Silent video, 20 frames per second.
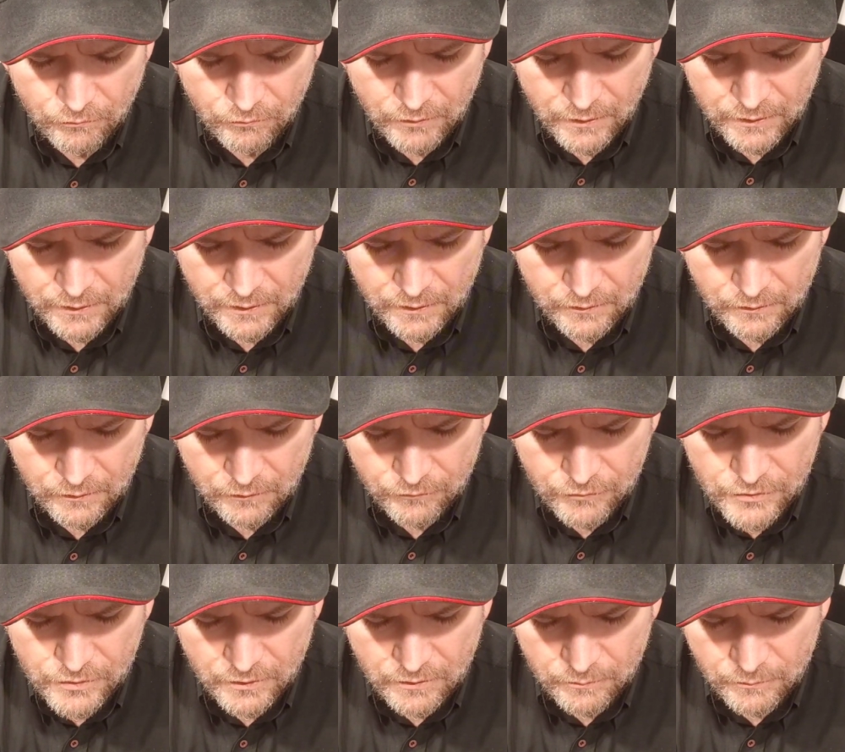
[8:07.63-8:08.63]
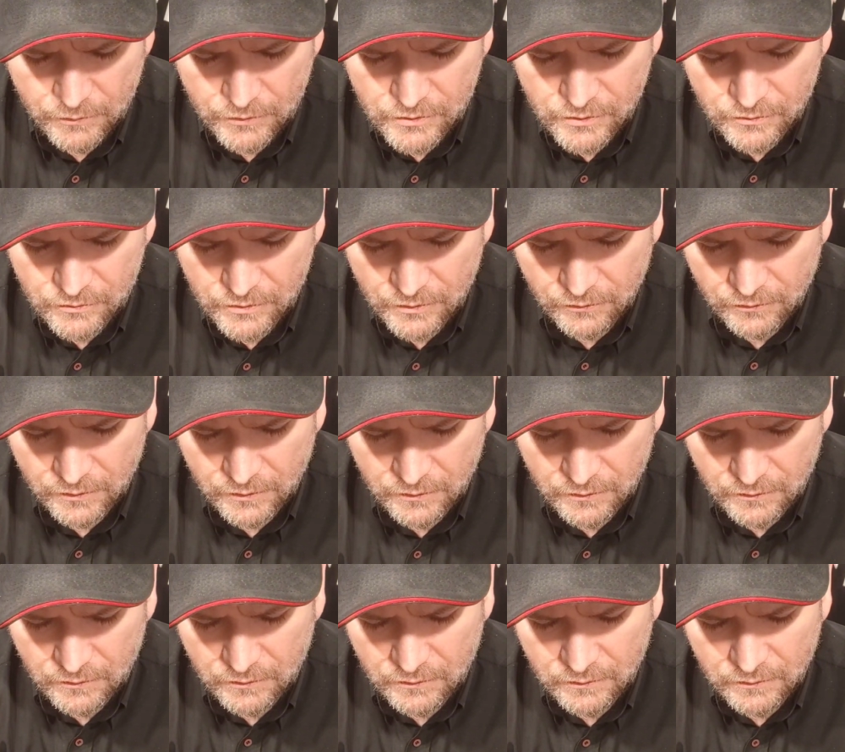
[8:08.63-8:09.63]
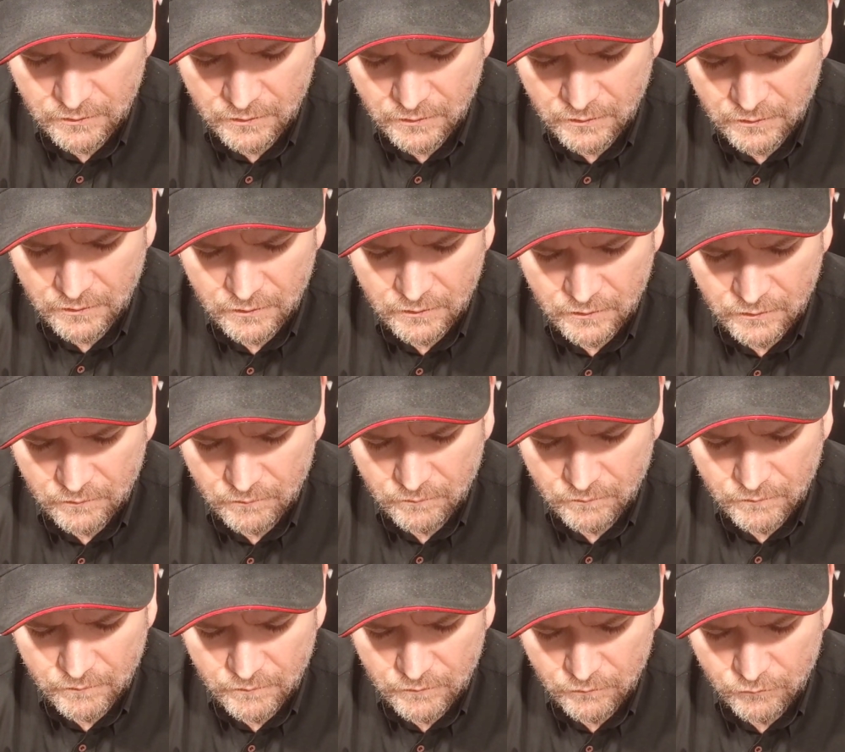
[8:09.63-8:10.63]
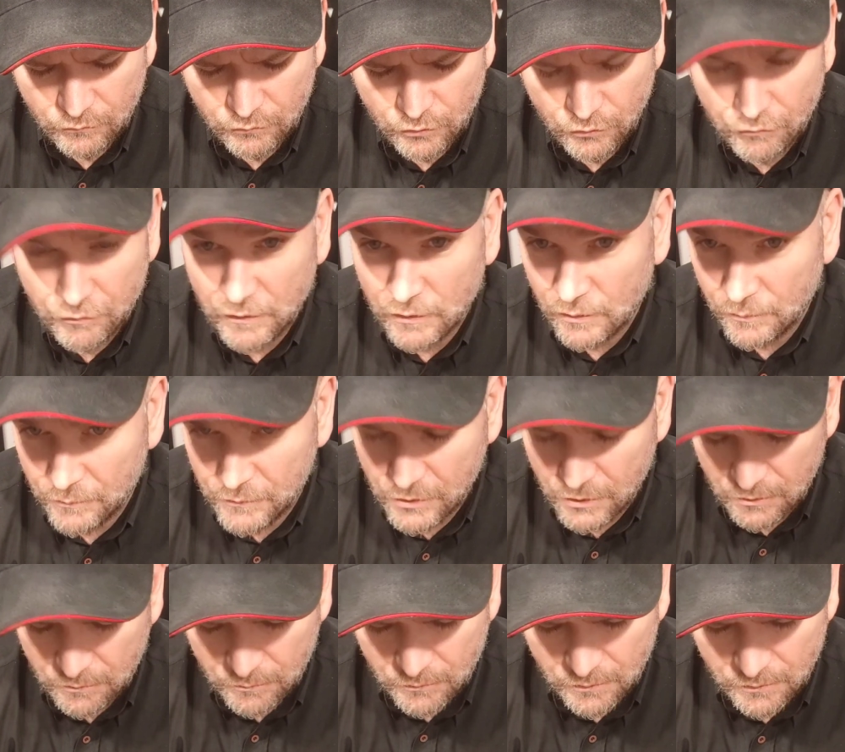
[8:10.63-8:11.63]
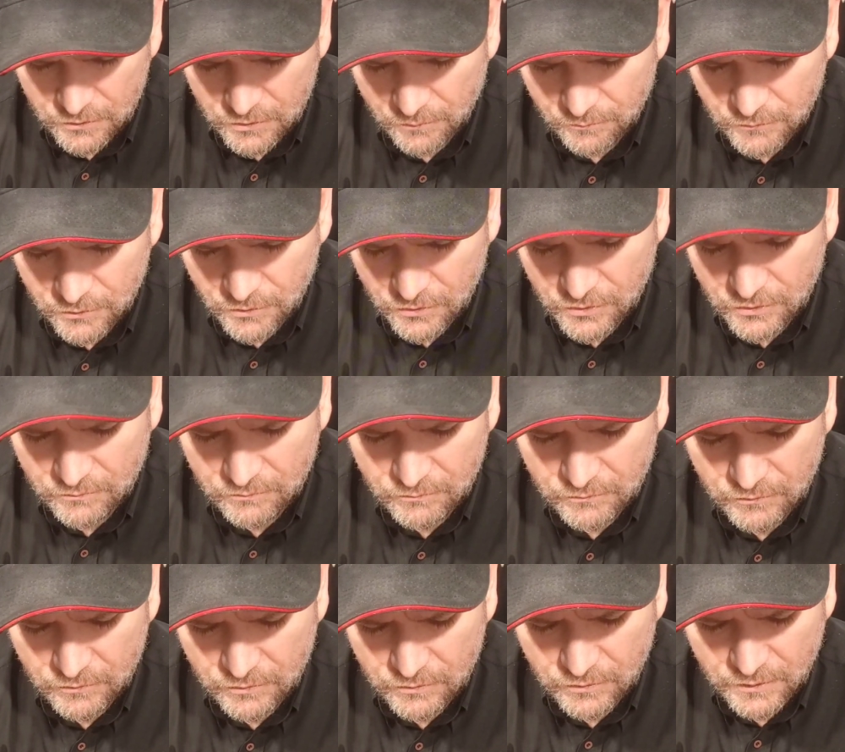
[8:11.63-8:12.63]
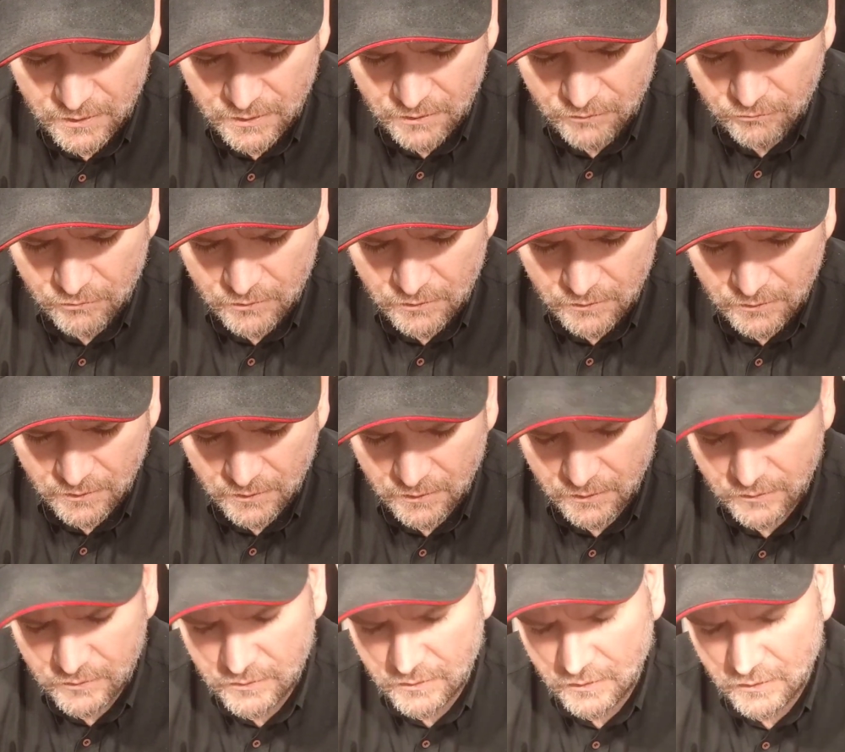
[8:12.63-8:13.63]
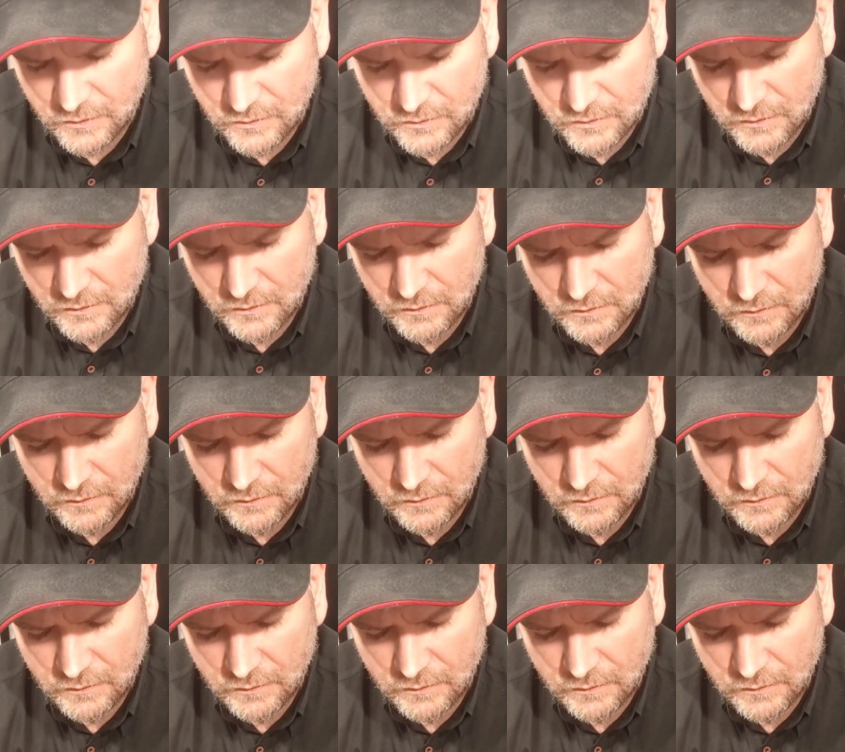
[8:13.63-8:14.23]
rag it off so much so it's not going to rough it up too much. I'm just getting rid of that excess,